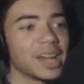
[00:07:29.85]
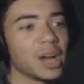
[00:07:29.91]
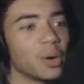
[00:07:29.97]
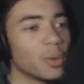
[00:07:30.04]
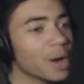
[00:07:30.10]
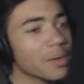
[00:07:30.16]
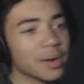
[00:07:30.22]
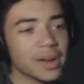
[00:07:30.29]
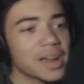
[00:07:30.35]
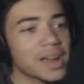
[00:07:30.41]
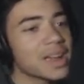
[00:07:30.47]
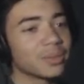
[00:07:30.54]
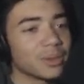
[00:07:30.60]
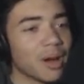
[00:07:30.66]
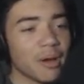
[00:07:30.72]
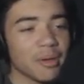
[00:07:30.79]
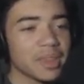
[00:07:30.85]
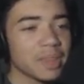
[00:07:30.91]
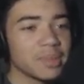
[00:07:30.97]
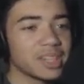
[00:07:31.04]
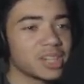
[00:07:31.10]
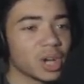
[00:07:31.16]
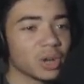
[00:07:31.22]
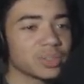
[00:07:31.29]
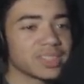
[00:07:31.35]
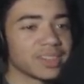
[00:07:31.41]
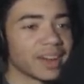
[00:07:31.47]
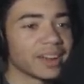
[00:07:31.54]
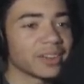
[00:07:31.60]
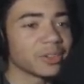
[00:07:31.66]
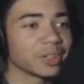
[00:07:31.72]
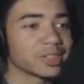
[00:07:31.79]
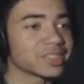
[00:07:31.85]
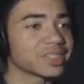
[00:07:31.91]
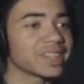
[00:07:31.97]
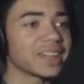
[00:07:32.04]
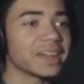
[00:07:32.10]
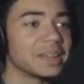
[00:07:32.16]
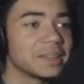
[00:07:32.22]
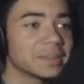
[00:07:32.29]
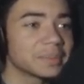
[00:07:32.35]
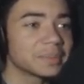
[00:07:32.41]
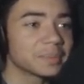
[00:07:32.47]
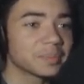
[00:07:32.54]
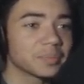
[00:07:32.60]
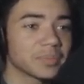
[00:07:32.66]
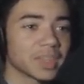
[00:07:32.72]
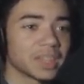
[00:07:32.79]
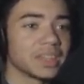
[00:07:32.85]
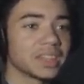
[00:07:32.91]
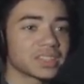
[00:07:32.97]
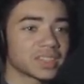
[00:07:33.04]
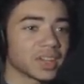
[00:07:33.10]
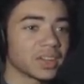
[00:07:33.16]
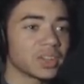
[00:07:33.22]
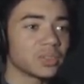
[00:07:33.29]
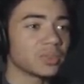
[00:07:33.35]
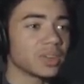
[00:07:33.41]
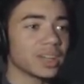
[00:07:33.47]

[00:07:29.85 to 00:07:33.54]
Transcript: now, why would, why would there be ghosts here? I don't understand. In this tunnel?